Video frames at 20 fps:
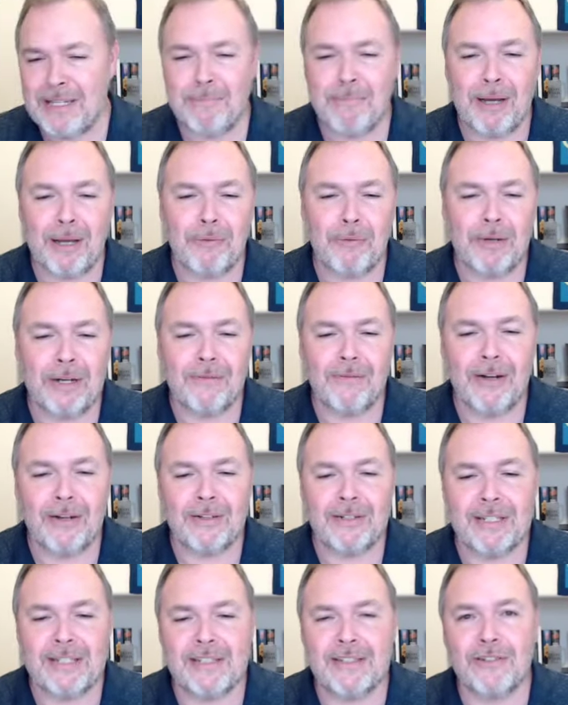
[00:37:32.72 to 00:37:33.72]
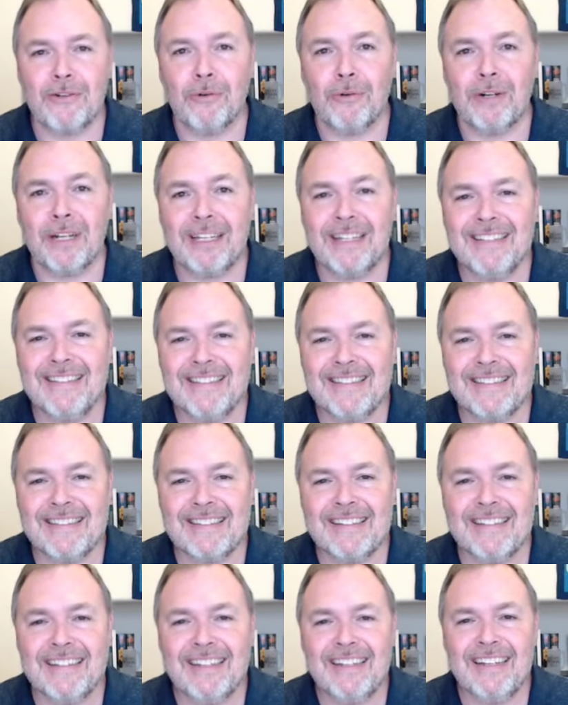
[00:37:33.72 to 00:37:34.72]
by one of our Discordians,
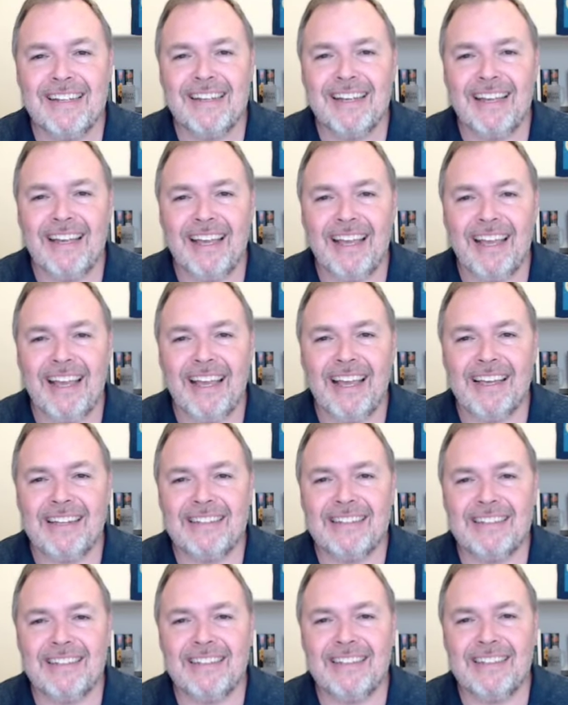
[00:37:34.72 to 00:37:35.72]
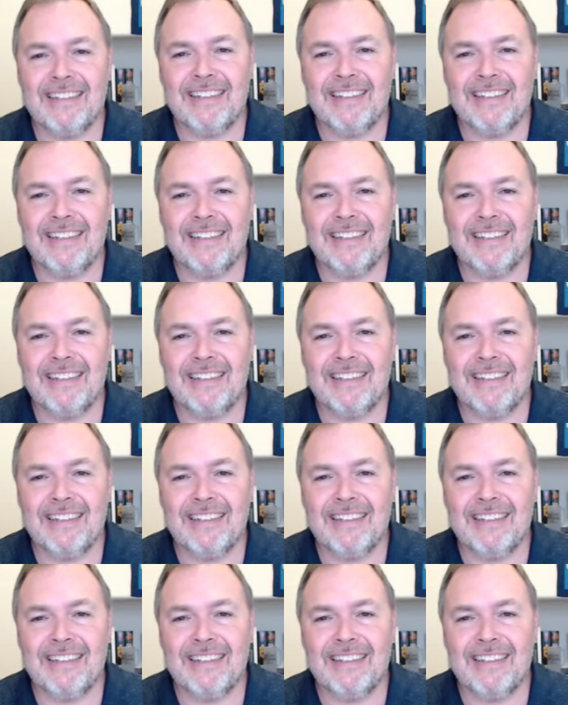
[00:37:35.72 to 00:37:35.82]
and